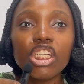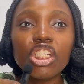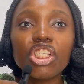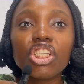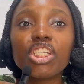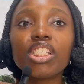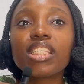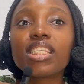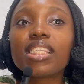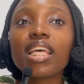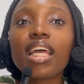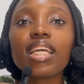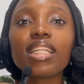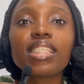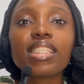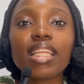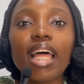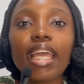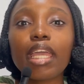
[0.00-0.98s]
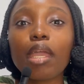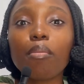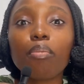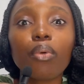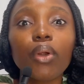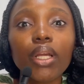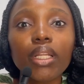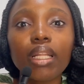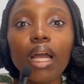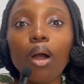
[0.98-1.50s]
she sends like a
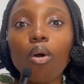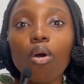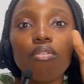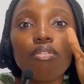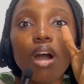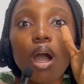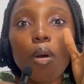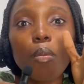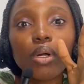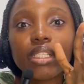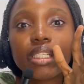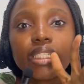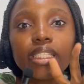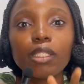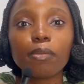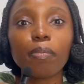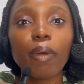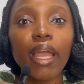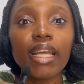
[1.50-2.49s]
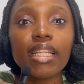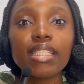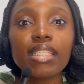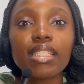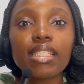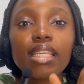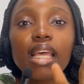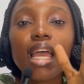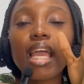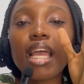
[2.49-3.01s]
breakdown of how much she
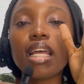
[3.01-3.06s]
spends